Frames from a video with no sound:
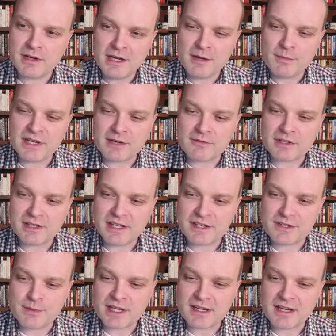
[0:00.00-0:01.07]
But nevertheless,
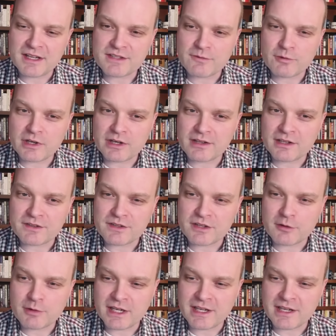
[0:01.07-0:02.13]
because of where things are
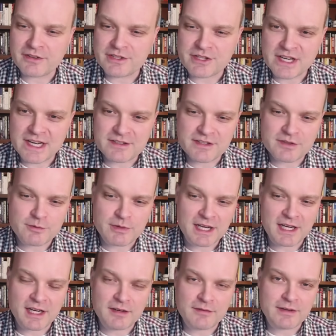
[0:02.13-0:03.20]
right now, the chances we
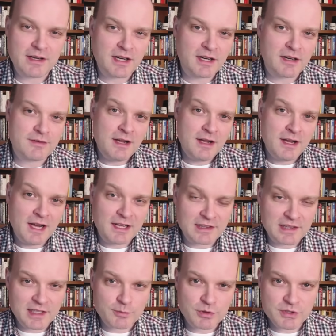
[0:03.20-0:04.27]
have of a
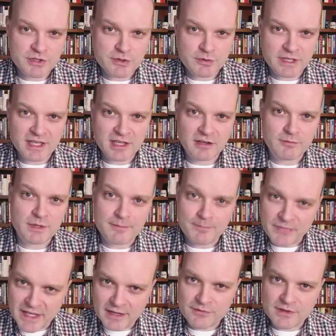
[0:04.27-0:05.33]
Liberal majority government,
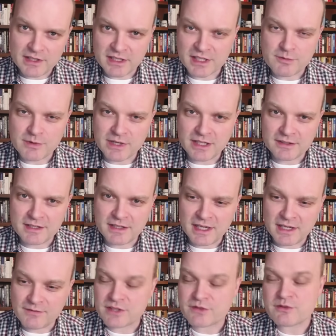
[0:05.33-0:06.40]
if the election were held today,
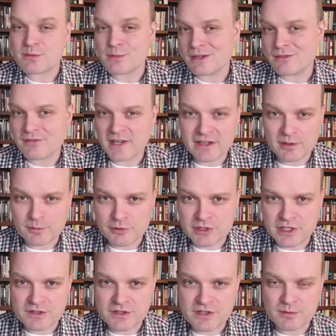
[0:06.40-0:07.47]
if this was my final
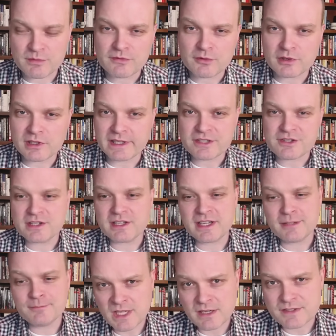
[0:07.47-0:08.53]
projection before Election Day,
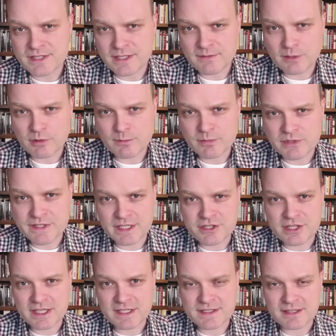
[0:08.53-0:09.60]
71%
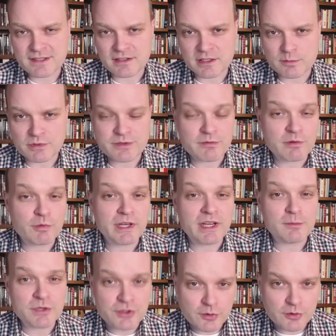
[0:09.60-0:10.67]
chance that the Liberals would win a
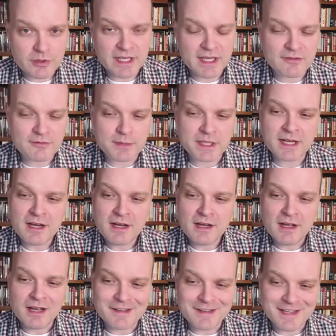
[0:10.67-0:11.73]
majority government,
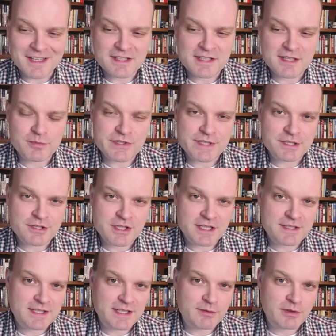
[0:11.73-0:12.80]
a 19% chance
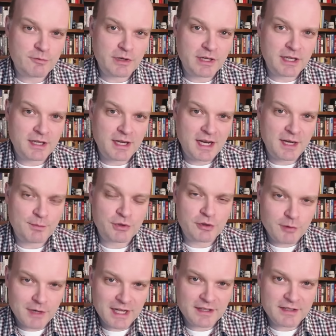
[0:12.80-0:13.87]
they would win a
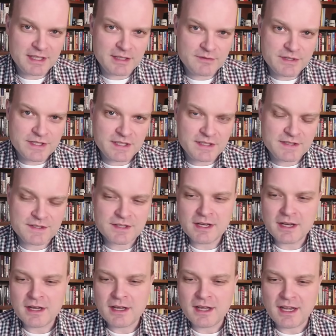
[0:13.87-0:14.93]
plurality of seats,
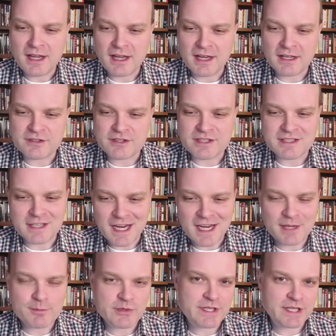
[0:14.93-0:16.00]
and just an
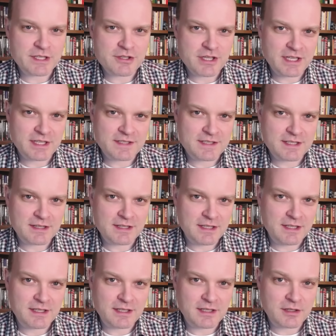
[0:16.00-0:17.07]
8% chance that
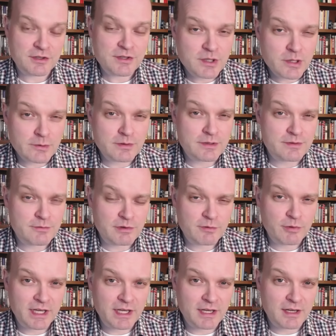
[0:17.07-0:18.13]
the Conservatives would
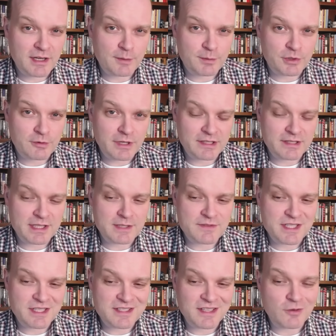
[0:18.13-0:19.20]
win a plurality of
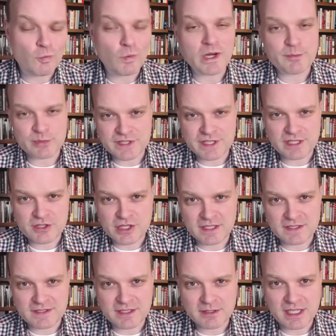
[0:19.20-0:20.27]
seats, and a 1%
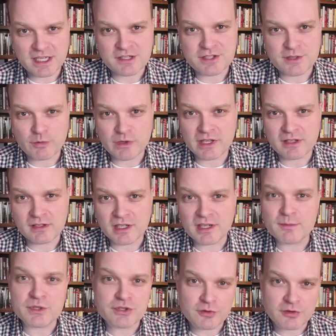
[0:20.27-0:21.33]
chance they could actually win a
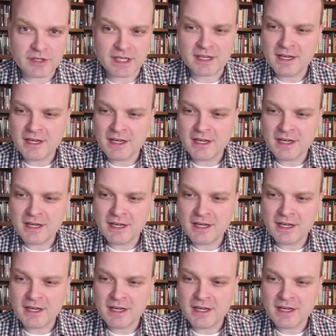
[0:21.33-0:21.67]
majority.